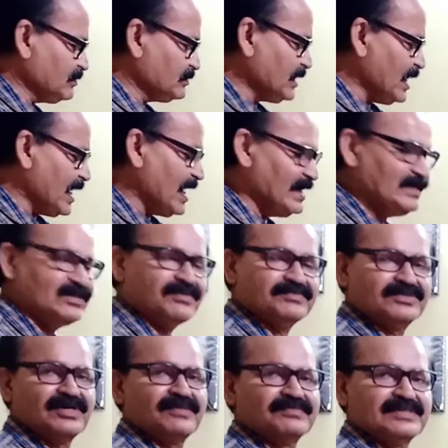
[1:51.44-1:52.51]
eye of
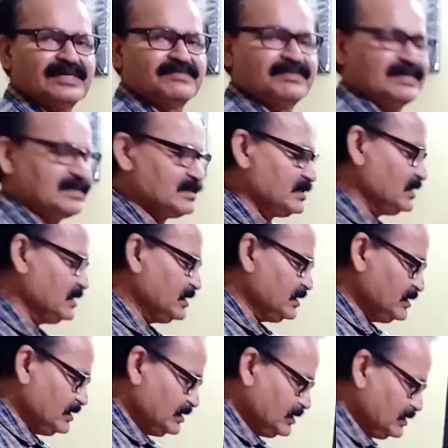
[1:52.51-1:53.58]
the observer.
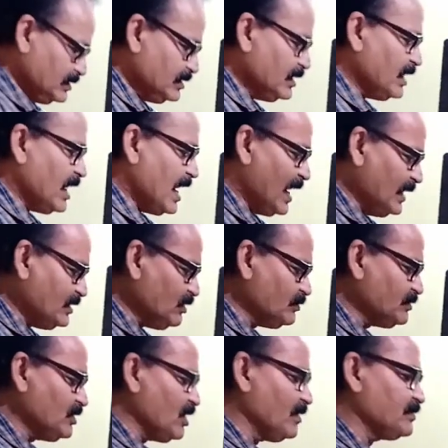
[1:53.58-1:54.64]
Eye of
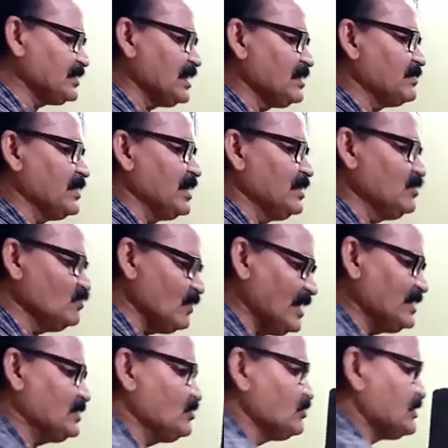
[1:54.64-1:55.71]
the observer
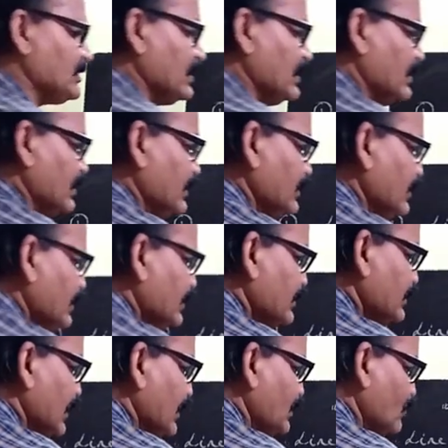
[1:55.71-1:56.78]
want to see
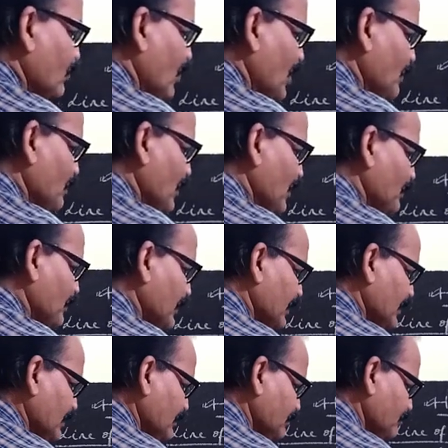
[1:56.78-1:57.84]
the top of
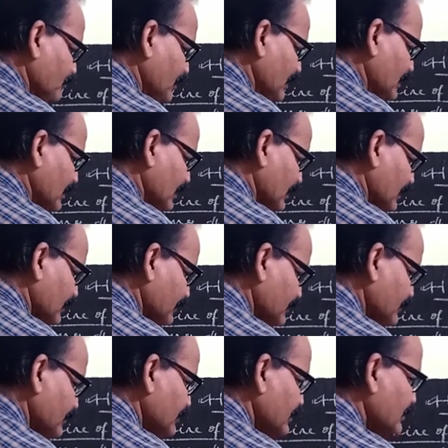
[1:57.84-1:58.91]
a building.
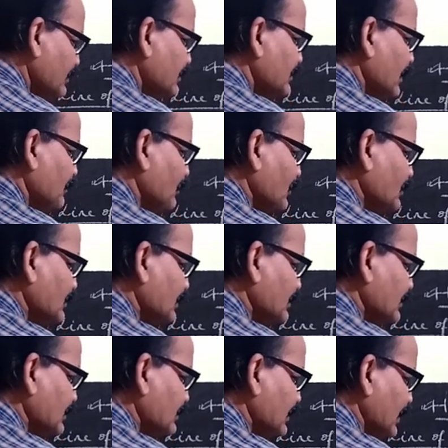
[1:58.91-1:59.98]
Suppose this
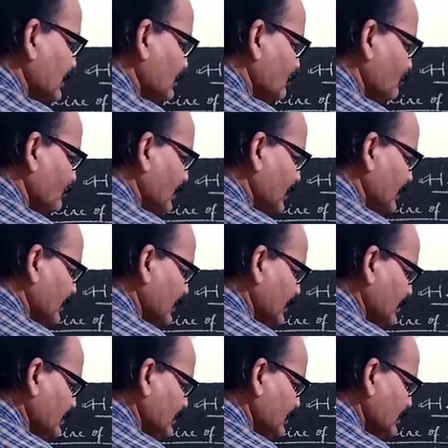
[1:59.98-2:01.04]
is the
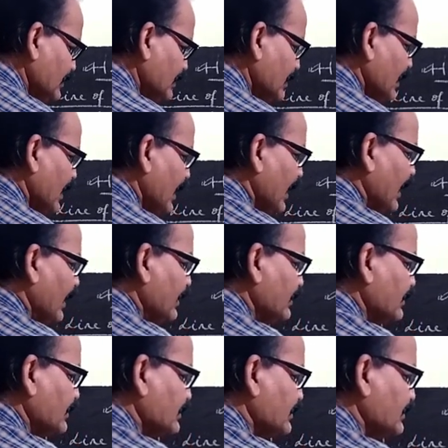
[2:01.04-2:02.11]
building and
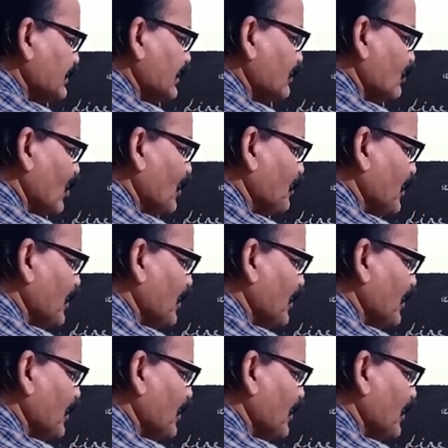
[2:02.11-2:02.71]
this is the top